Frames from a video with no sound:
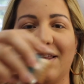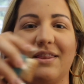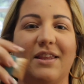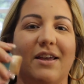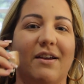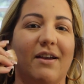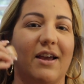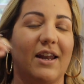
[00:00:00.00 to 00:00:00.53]
it in
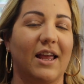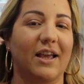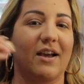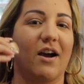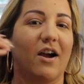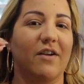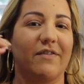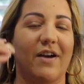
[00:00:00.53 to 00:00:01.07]
there and I
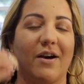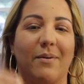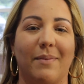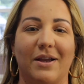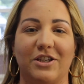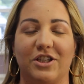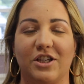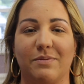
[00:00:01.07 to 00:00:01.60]
carve out
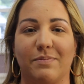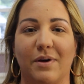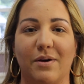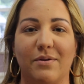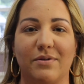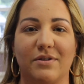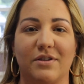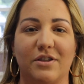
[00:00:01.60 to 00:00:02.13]
my
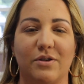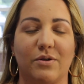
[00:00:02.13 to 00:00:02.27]
cheekbones.